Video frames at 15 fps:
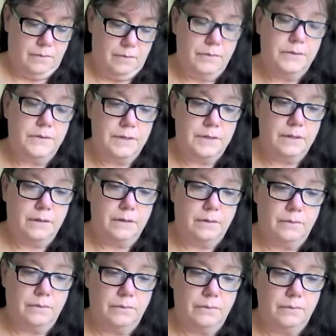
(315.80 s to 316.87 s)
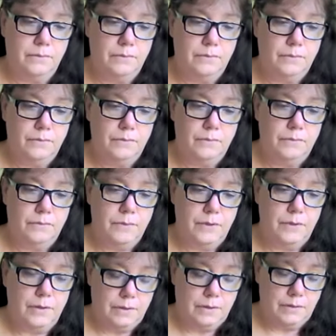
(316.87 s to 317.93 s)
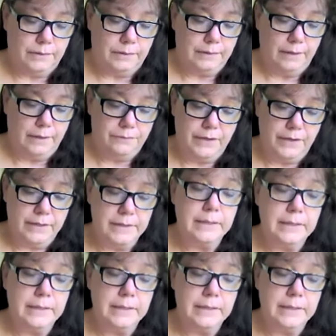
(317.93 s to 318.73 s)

So, events